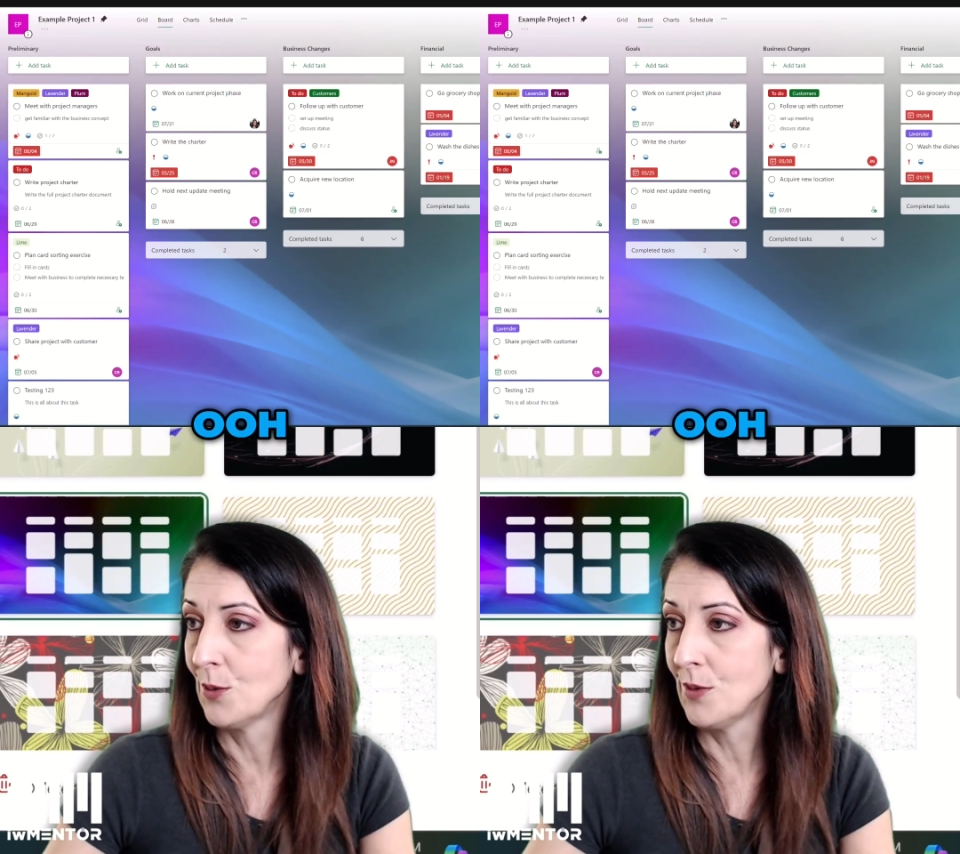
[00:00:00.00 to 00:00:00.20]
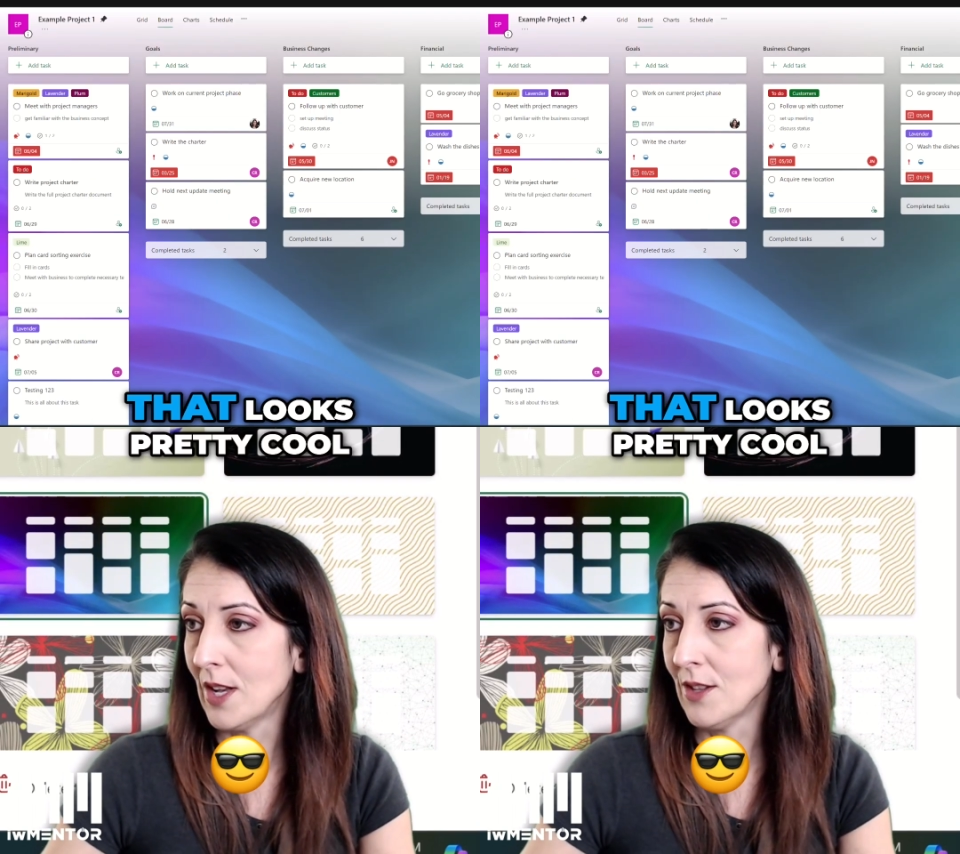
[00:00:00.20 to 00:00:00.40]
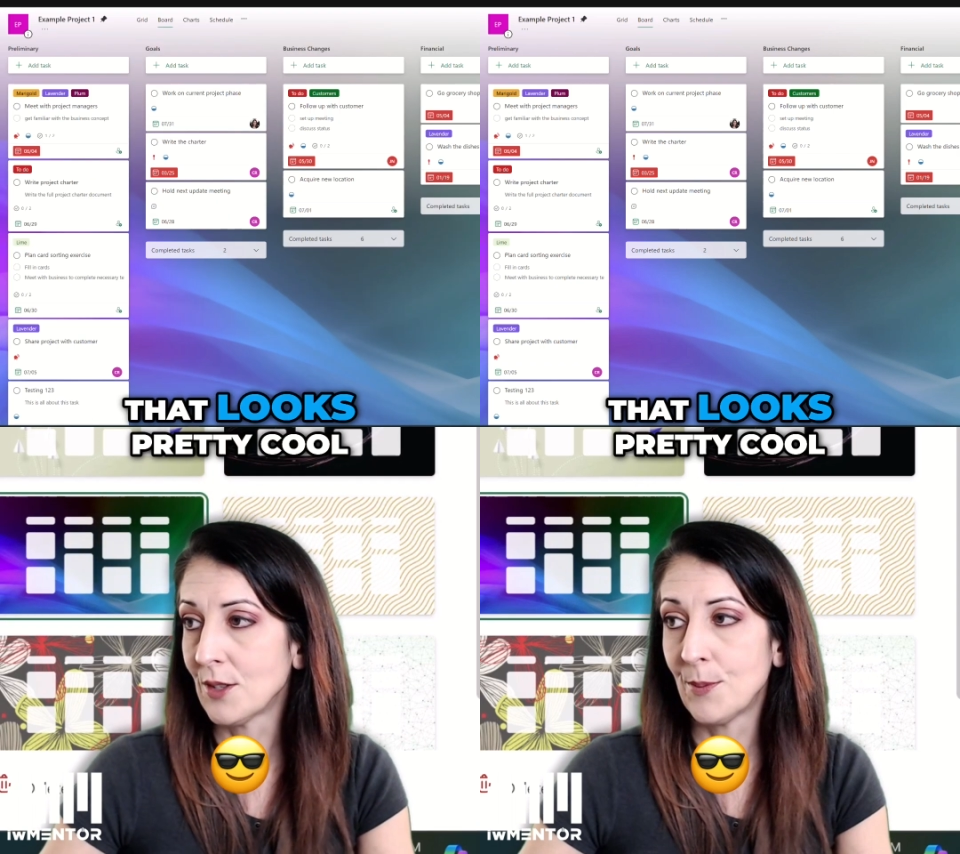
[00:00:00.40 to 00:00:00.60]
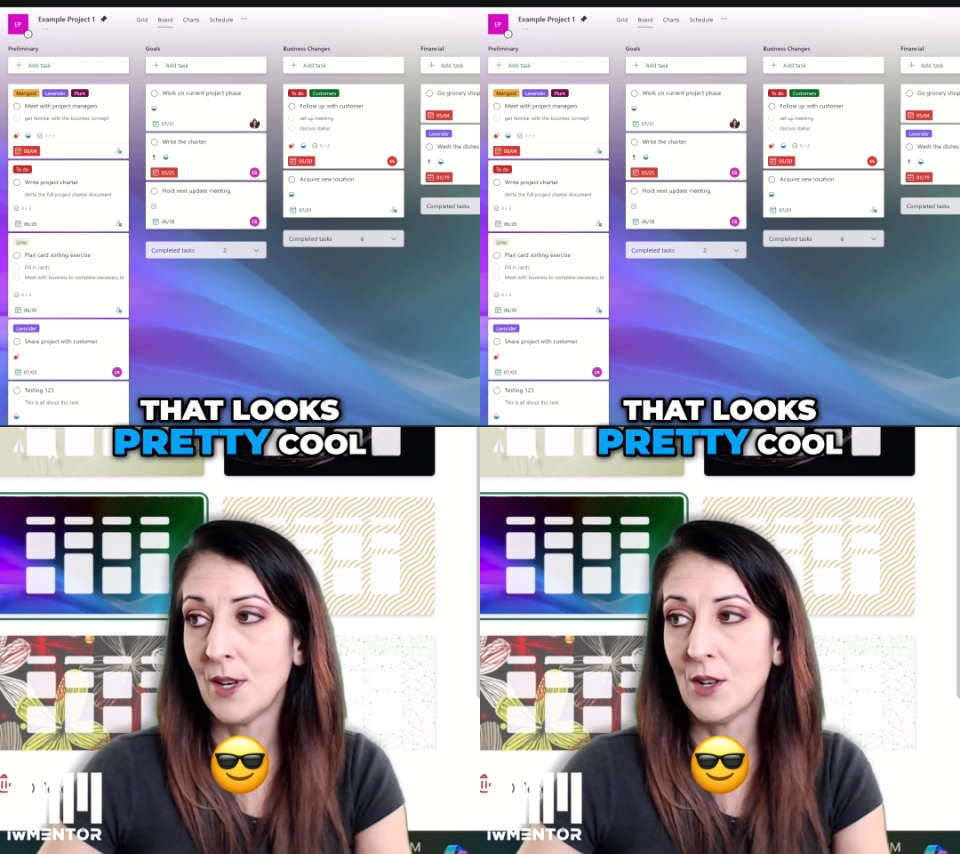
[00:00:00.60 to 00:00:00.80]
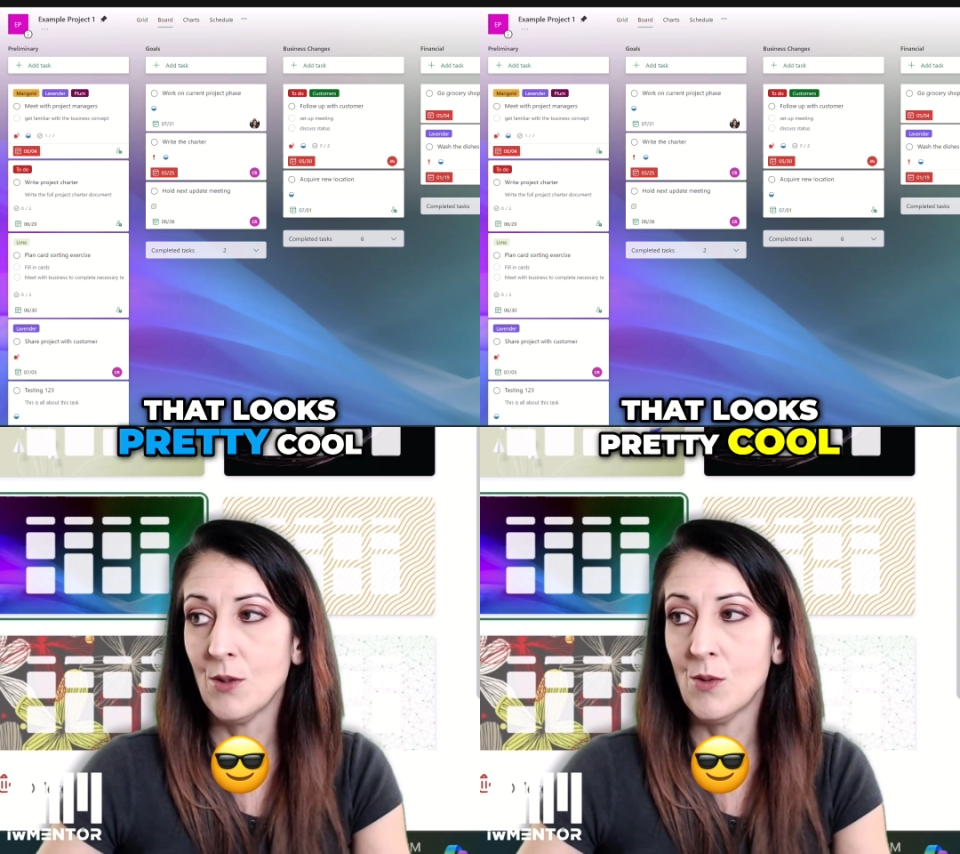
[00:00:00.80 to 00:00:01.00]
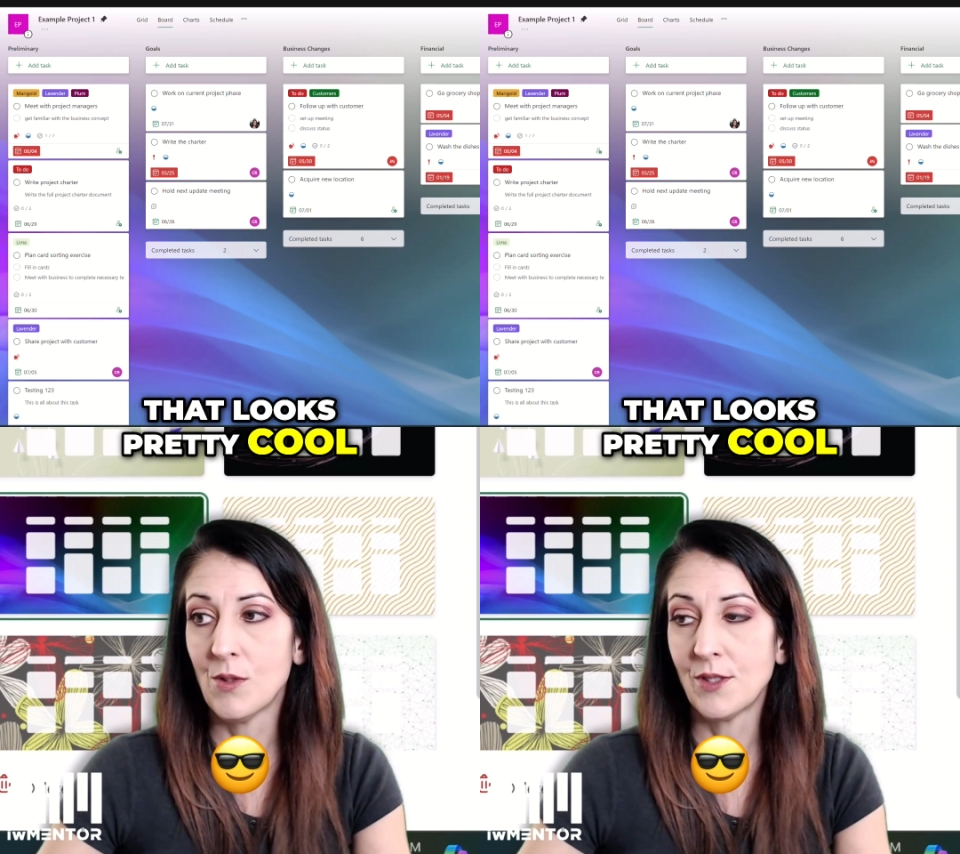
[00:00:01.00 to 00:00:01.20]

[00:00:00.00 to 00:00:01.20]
Ooh, that looks pretty cool.